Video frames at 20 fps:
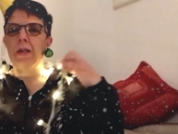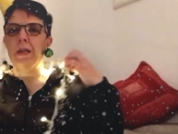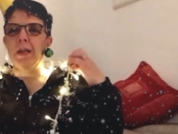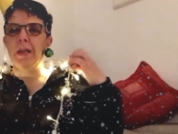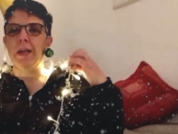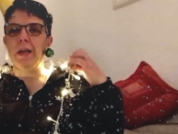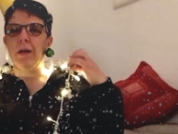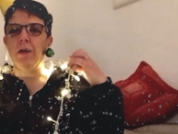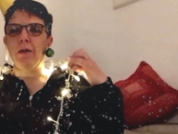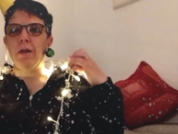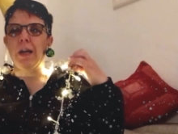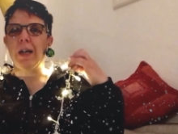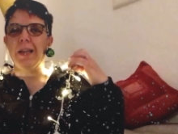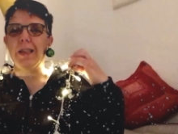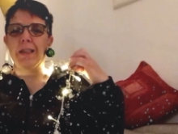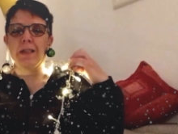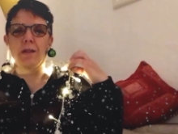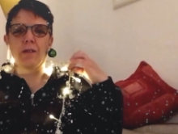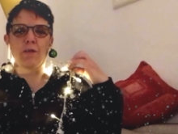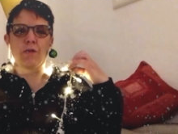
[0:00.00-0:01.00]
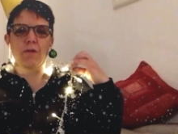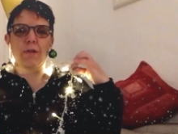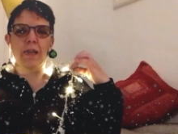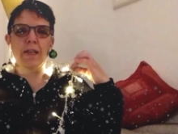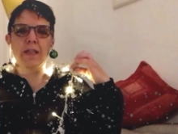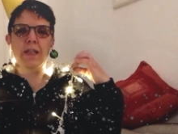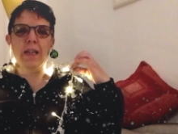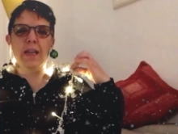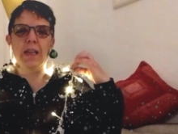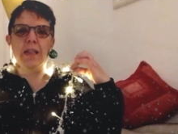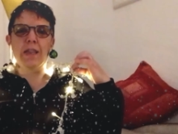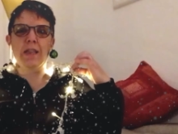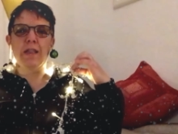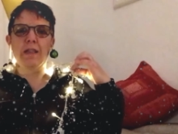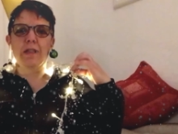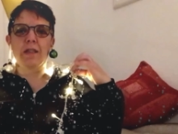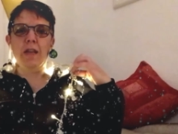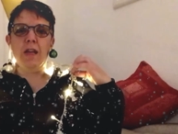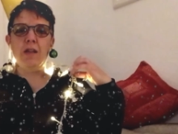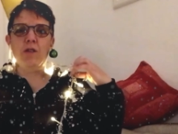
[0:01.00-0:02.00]
now I try to get
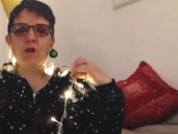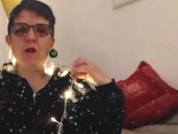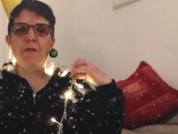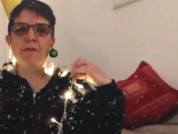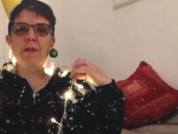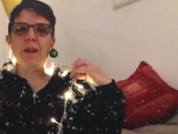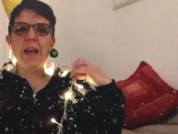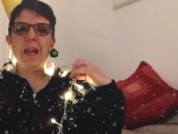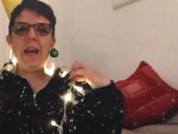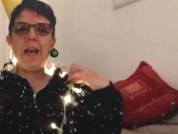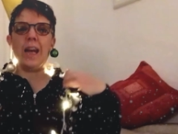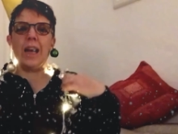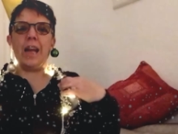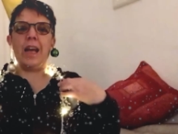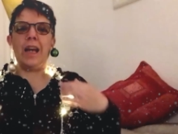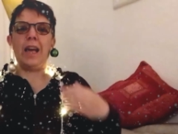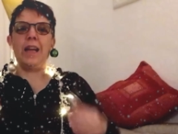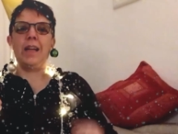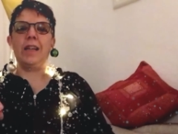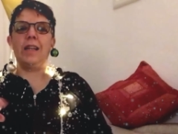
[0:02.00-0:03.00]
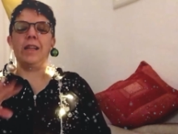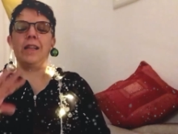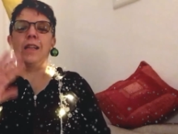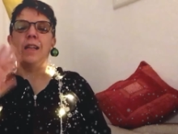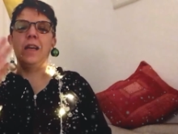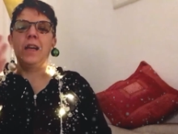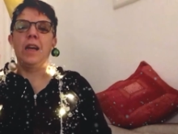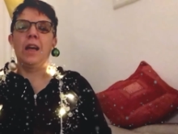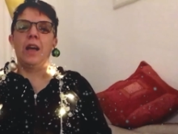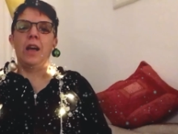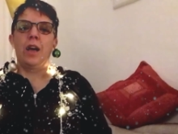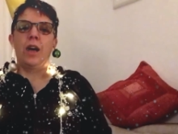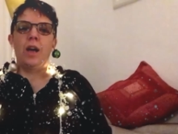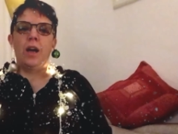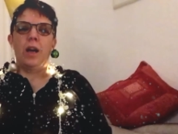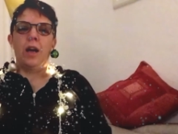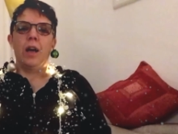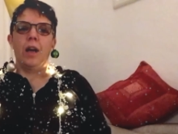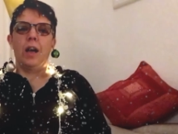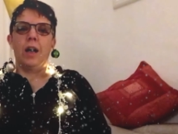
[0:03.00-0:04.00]
these things off again and
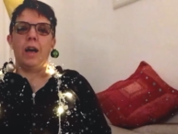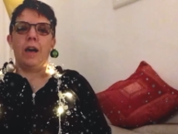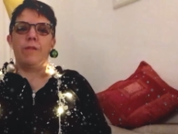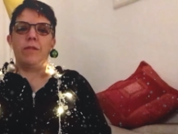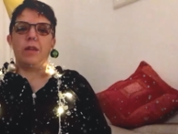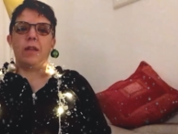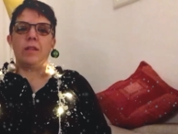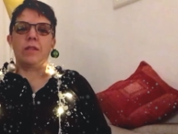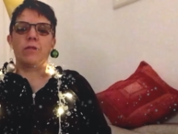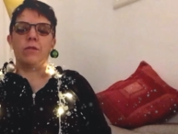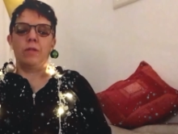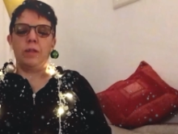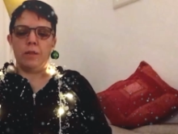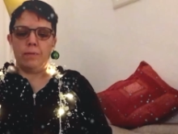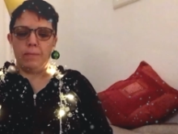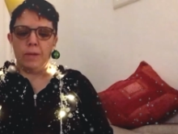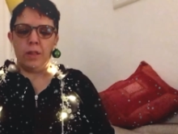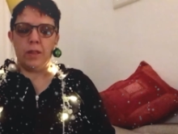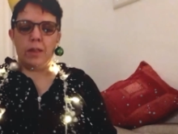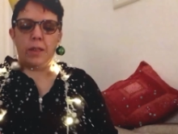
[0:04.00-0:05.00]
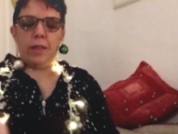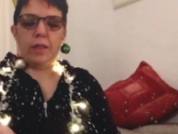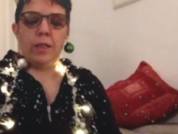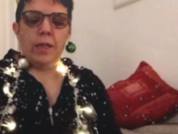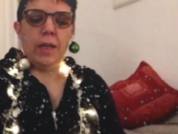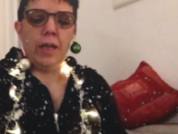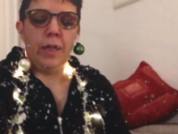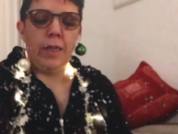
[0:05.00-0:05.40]
have a nice Christmas.